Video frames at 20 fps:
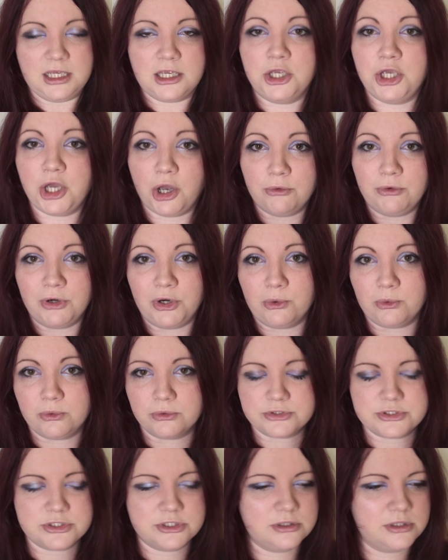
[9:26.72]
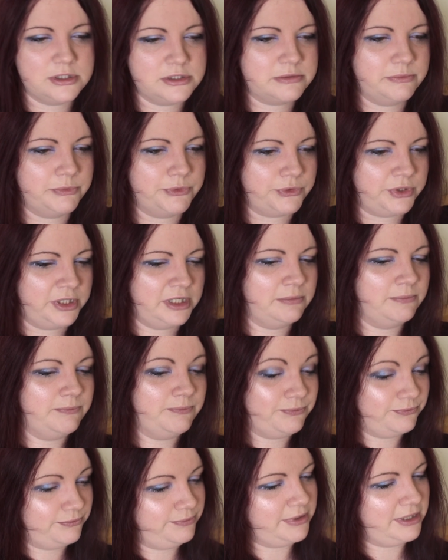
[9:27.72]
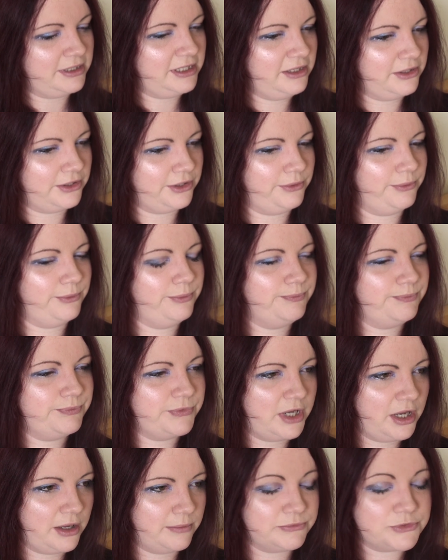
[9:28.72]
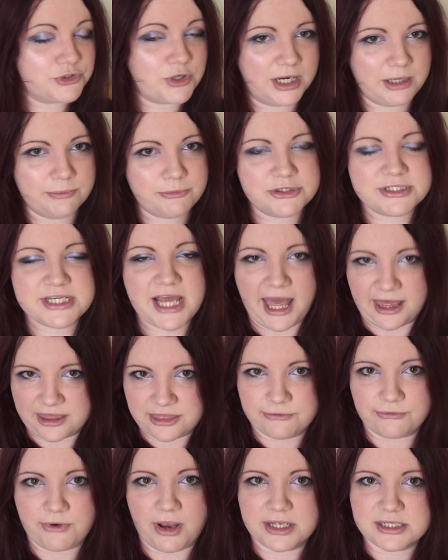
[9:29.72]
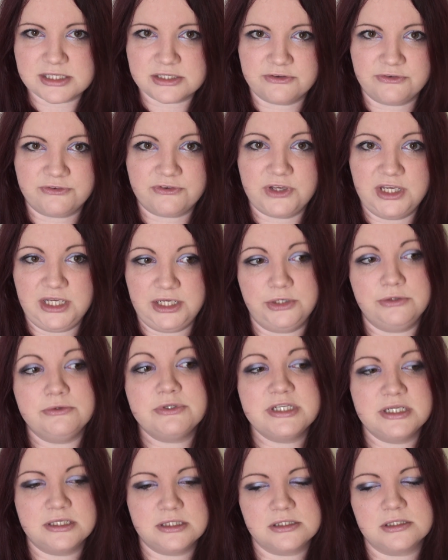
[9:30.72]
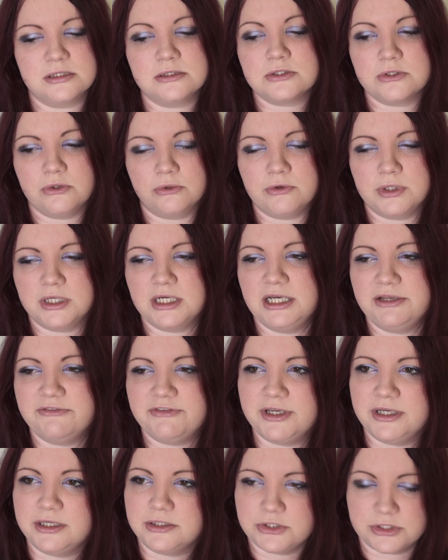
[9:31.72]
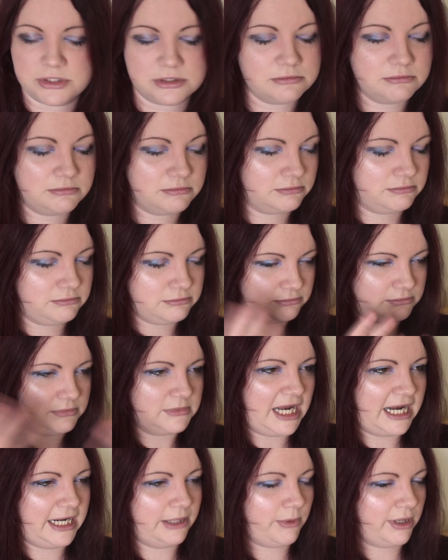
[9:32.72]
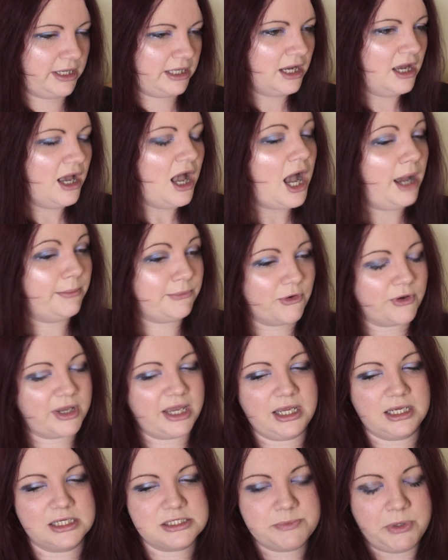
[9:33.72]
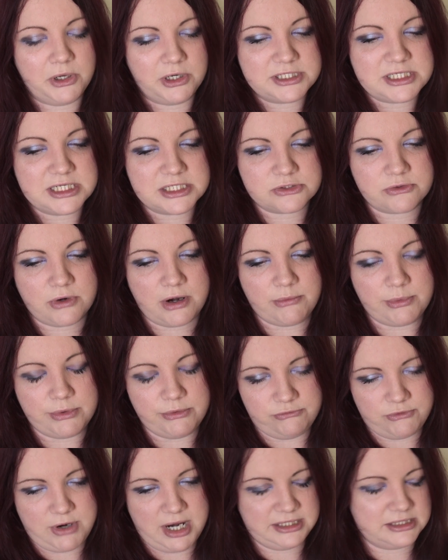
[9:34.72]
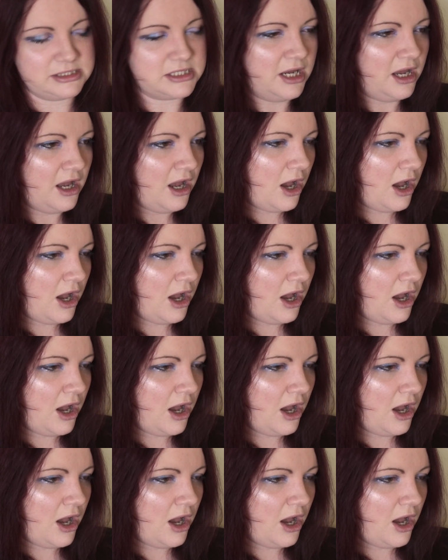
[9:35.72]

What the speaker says: Go Lords this morning, but you know, trying to protect the rights of EU citizens that already live here. Just anyway, I'm not getting into politics, or I will rant.